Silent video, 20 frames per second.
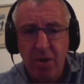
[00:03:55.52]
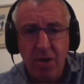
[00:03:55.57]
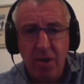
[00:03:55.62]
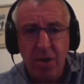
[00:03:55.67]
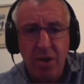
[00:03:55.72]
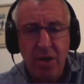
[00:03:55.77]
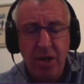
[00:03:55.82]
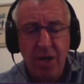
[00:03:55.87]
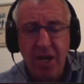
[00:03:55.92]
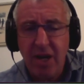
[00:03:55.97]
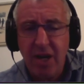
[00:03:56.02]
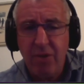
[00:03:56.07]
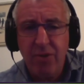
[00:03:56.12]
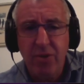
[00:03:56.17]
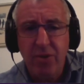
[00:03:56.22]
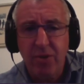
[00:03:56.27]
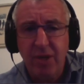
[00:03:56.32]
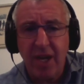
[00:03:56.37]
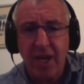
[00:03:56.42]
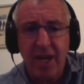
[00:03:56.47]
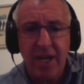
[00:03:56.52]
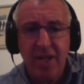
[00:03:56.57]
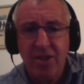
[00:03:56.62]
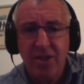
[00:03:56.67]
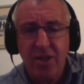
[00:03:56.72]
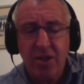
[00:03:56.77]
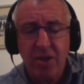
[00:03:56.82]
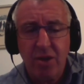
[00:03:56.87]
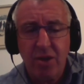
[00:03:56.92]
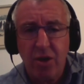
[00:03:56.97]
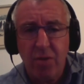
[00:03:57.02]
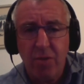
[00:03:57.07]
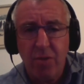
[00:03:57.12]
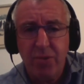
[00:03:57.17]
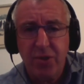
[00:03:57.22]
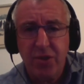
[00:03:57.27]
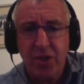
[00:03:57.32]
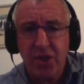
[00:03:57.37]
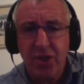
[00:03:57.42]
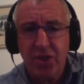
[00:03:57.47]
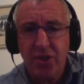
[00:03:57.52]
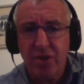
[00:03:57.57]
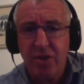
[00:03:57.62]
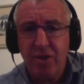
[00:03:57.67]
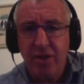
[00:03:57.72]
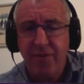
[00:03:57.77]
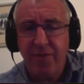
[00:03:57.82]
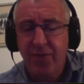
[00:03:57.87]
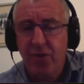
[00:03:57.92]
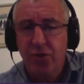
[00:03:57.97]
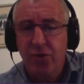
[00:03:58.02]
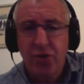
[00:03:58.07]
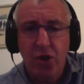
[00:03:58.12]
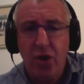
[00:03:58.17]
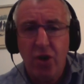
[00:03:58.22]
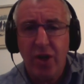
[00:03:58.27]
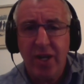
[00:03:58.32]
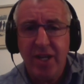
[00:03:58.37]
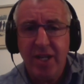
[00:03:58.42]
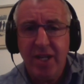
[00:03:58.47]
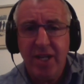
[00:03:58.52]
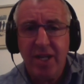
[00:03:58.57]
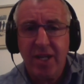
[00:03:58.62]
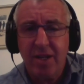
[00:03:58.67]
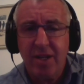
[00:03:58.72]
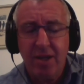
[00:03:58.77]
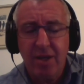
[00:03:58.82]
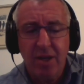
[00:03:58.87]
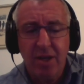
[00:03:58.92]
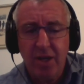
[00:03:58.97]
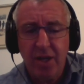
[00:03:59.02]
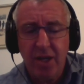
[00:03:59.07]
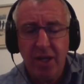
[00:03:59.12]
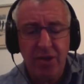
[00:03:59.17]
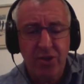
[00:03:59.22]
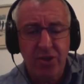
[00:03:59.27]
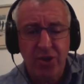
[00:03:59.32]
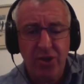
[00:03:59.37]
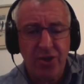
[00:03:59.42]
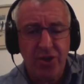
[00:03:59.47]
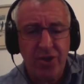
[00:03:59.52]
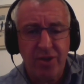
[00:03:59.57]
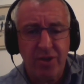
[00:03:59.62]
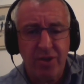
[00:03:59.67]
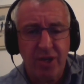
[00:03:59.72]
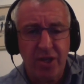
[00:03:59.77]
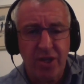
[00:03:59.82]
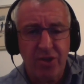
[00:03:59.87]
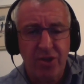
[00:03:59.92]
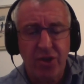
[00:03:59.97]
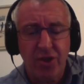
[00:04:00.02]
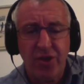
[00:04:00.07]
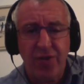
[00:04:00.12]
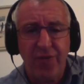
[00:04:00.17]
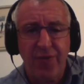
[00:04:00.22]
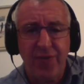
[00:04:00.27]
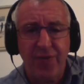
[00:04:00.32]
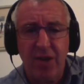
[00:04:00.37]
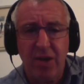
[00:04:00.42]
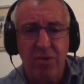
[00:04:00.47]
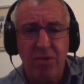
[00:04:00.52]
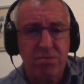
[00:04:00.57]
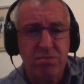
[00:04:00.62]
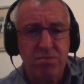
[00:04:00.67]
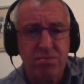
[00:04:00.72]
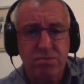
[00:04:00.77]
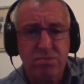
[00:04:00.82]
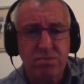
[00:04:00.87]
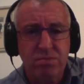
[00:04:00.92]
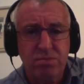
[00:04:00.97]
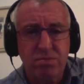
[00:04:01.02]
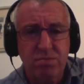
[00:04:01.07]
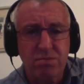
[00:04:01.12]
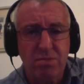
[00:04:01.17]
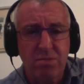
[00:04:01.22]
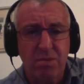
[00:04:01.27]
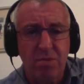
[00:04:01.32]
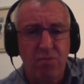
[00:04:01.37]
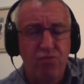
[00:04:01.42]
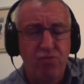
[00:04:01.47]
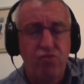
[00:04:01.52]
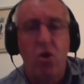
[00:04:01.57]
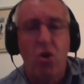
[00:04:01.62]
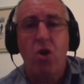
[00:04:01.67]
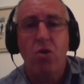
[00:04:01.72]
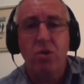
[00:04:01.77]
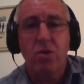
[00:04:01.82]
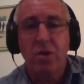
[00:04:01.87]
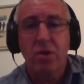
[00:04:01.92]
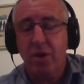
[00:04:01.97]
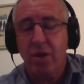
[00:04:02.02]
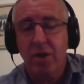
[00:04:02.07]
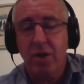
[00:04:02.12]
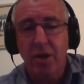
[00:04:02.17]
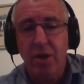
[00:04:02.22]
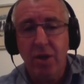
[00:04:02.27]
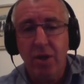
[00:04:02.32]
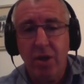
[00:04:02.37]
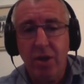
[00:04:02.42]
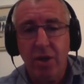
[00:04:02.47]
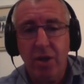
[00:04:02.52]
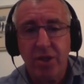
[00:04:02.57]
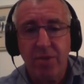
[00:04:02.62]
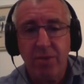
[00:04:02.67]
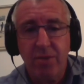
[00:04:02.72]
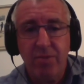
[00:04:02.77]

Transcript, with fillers: uh, how you get into the competition if you're not in it. It just it just felt wrong uh, to